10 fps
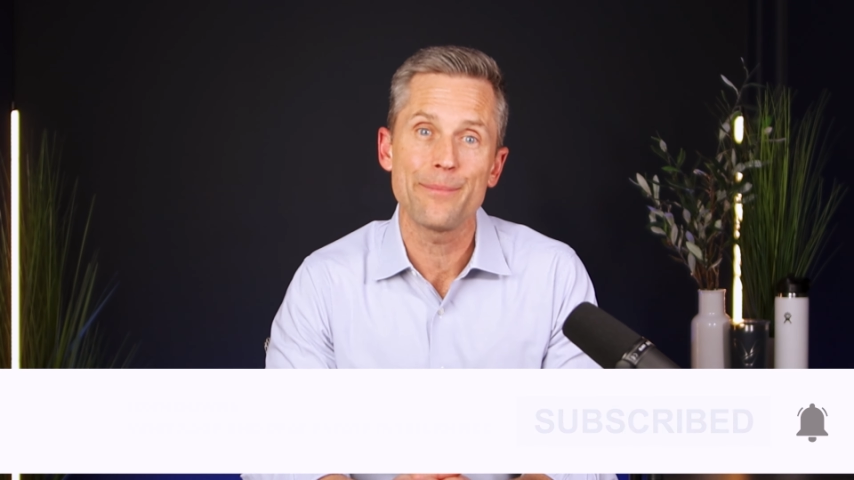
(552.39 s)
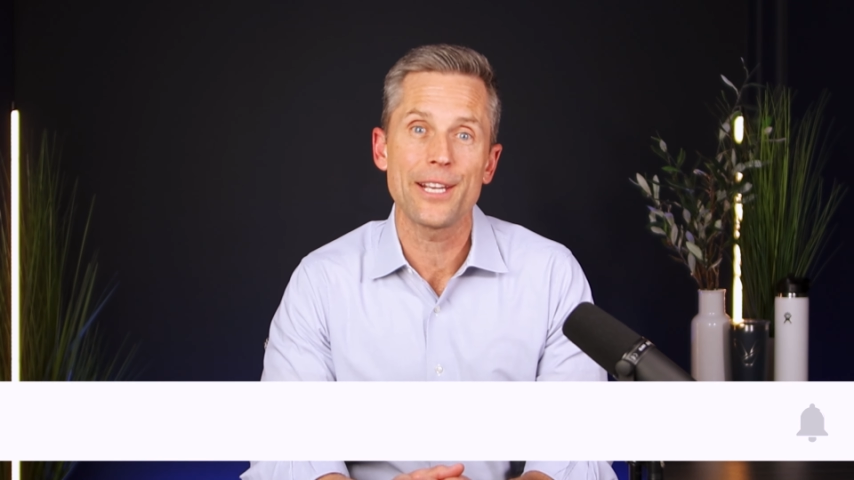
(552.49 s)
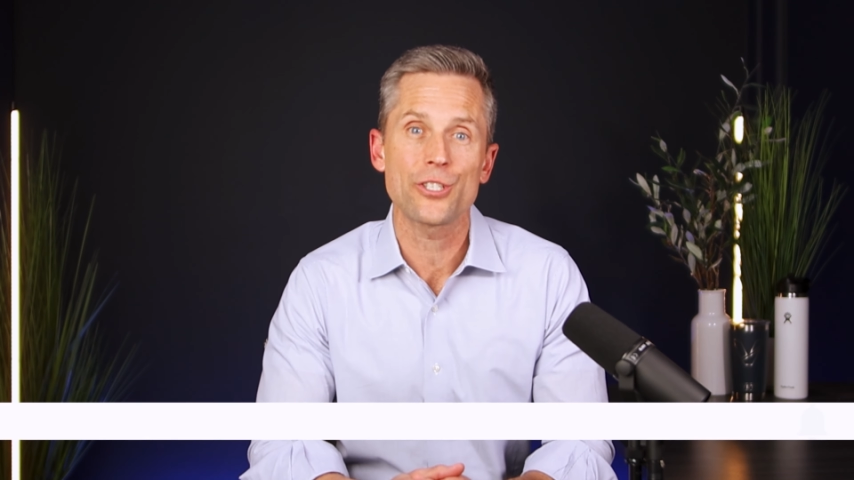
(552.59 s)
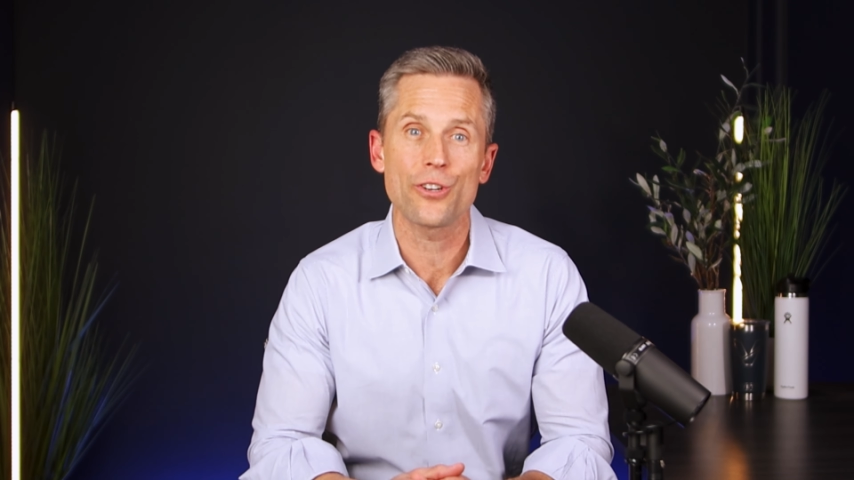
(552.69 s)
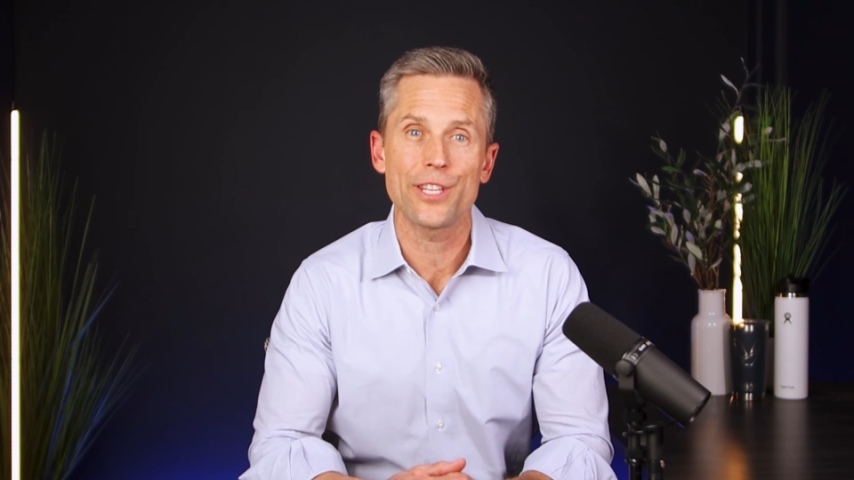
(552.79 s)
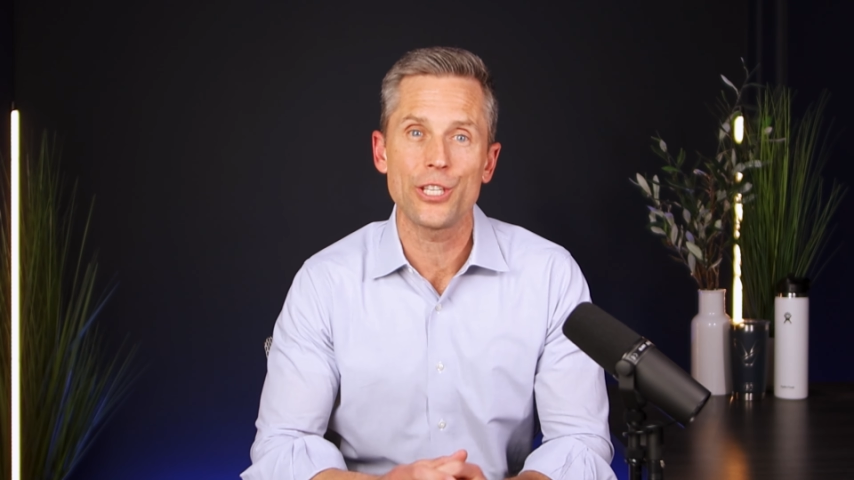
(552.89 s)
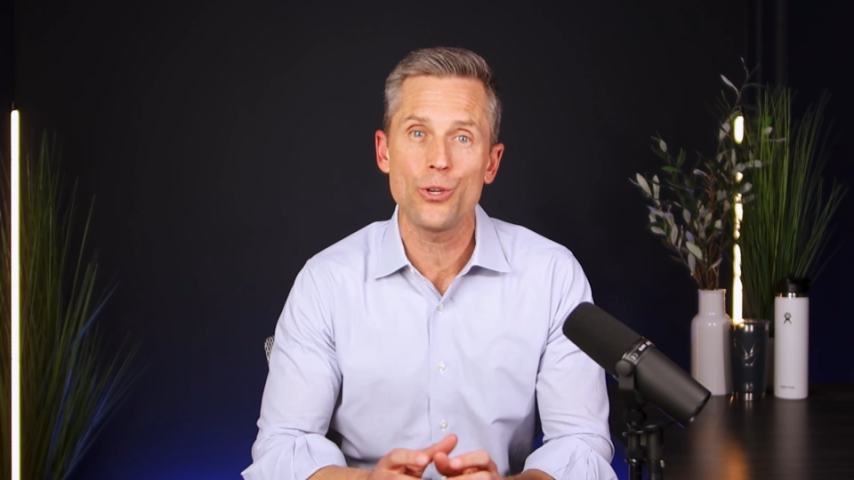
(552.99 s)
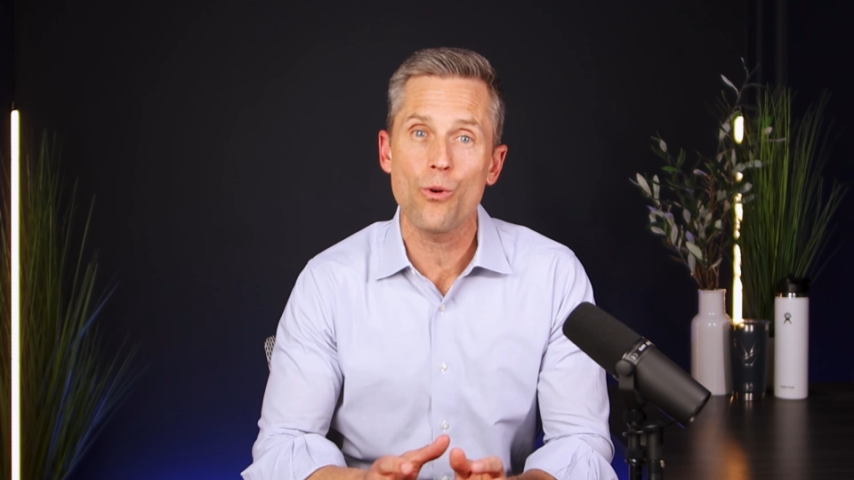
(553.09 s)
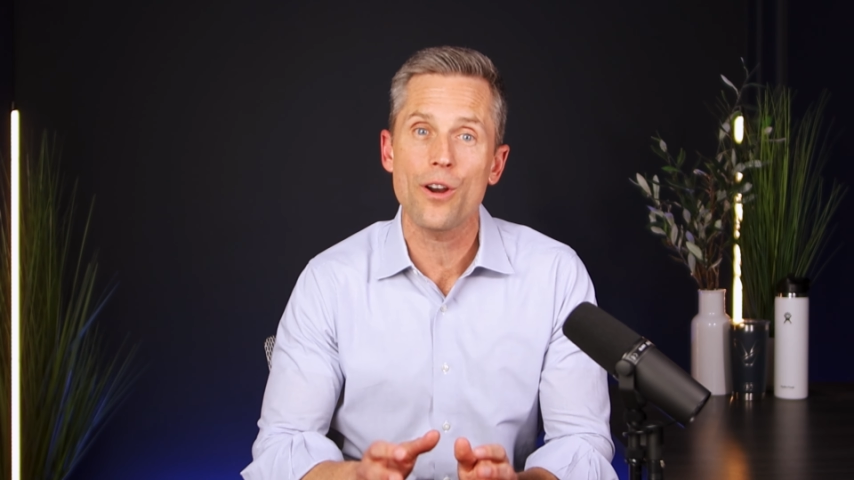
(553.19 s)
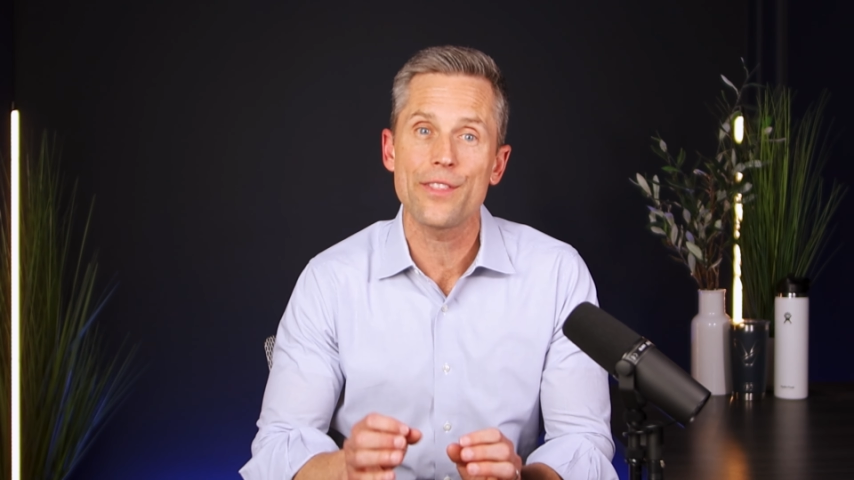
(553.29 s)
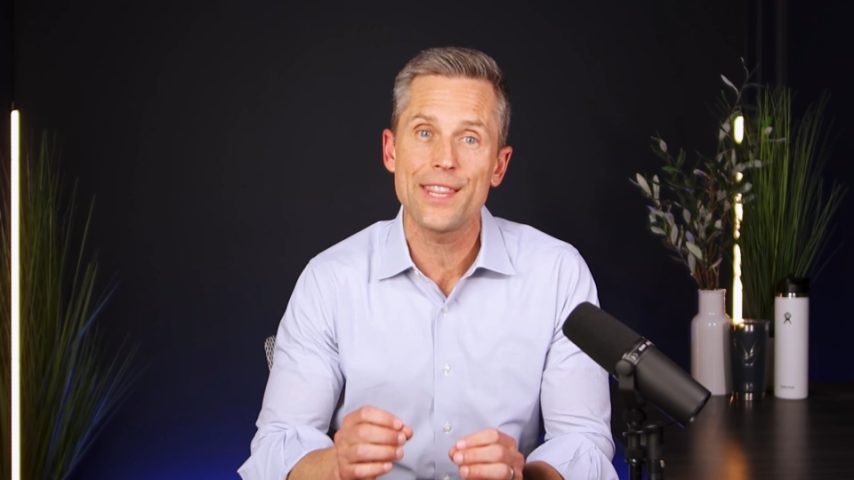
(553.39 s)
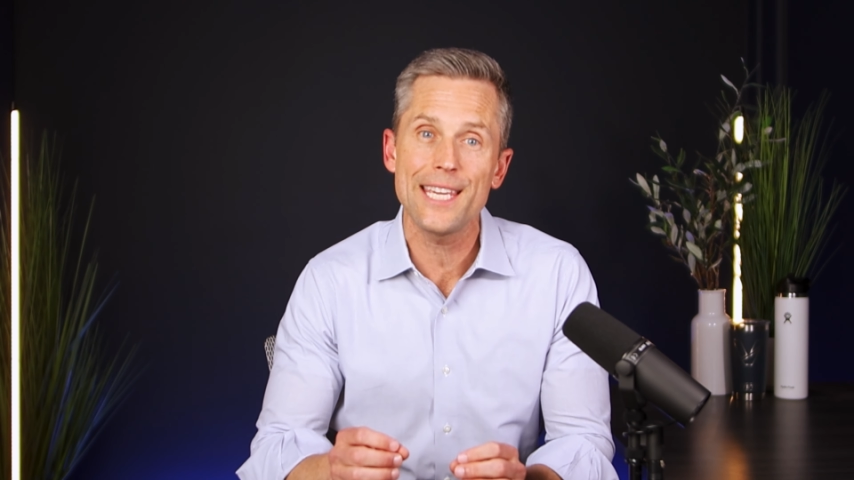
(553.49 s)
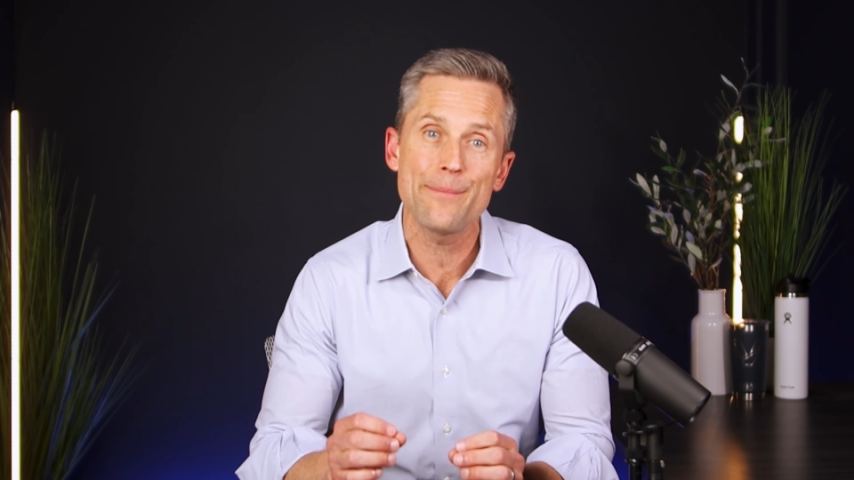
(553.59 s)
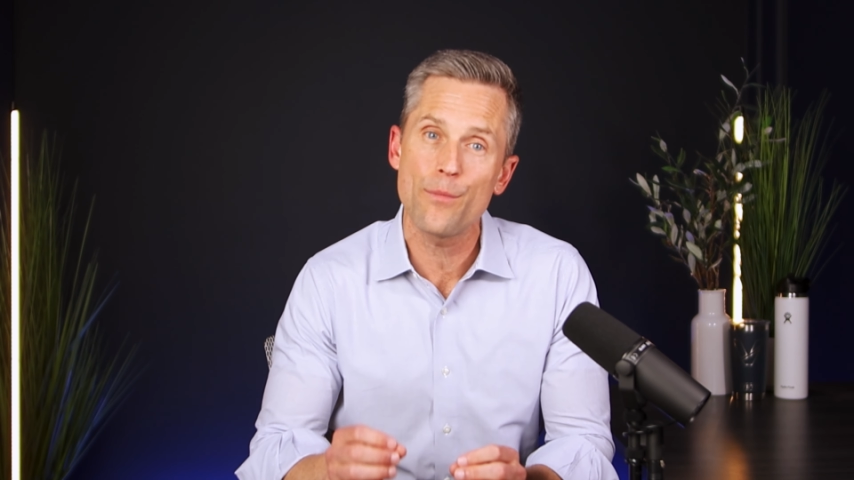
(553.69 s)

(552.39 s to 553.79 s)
to make sure that you are the